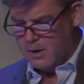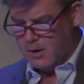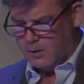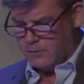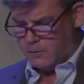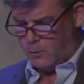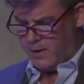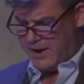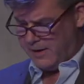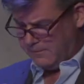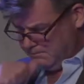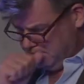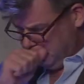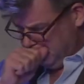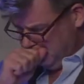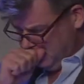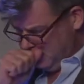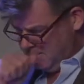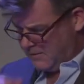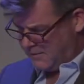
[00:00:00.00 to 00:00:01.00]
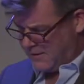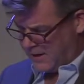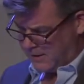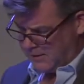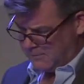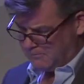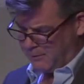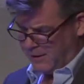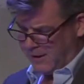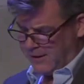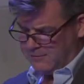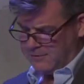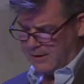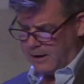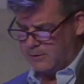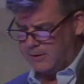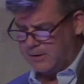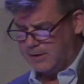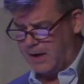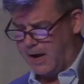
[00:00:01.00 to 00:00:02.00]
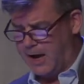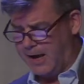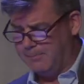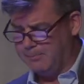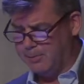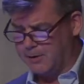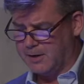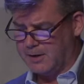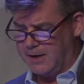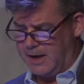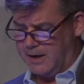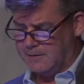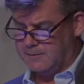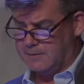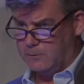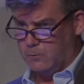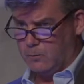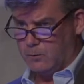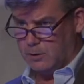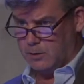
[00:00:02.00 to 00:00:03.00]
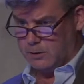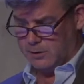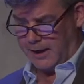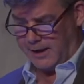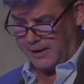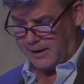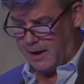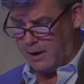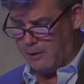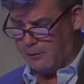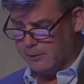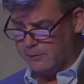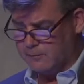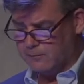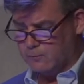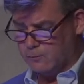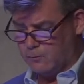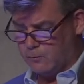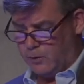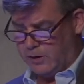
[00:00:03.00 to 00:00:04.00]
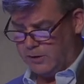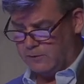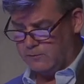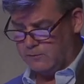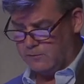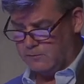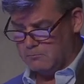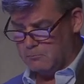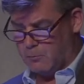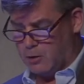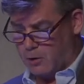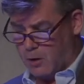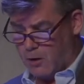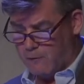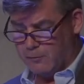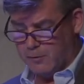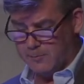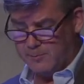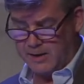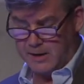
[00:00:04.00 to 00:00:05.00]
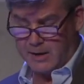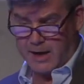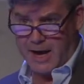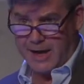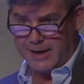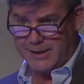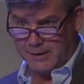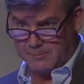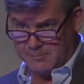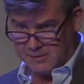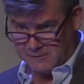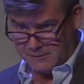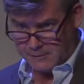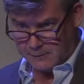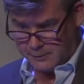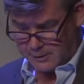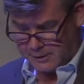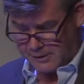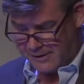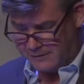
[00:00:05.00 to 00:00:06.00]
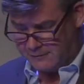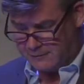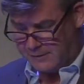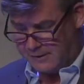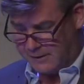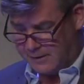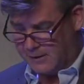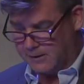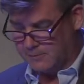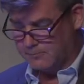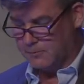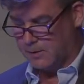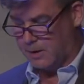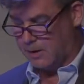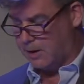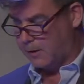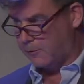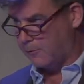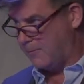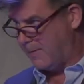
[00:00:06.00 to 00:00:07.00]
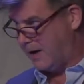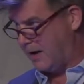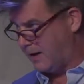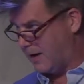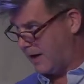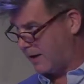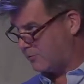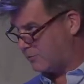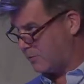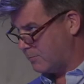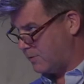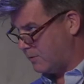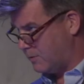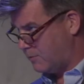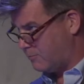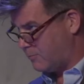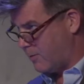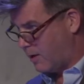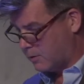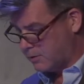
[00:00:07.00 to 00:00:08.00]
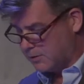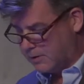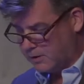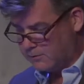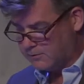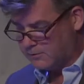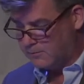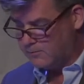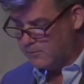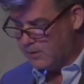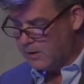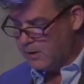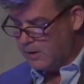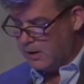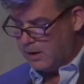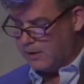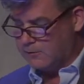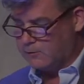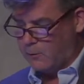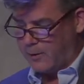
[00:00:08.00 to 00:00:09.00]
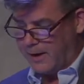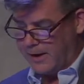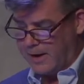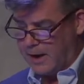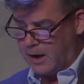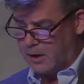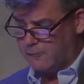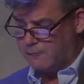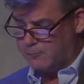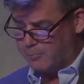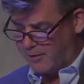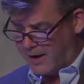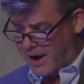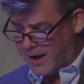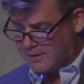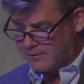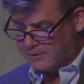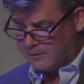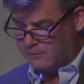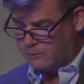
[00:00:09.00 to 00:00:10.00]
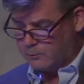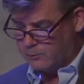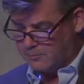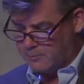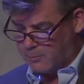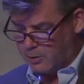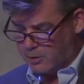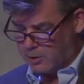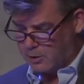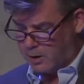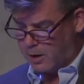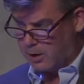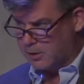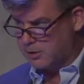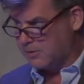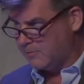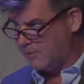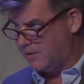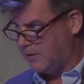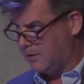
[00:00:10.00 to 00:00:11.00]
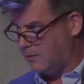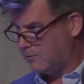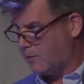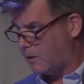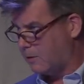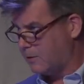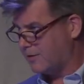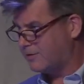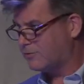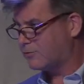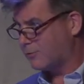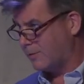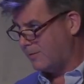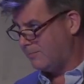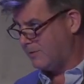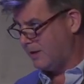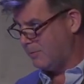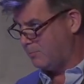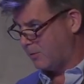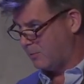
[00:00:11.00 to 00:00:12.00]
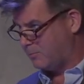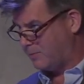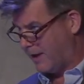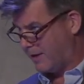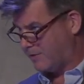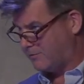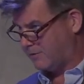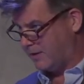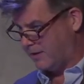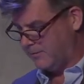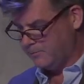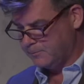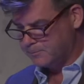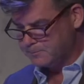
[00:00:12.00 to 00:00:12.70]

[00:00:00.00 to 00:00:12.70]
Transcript: The way that it plays out in a hyper-connected world like ours, which, moreover, being highly materialistic, another main attribute of modernism, is quite out of practice with moral argument, is all extremely perplexing.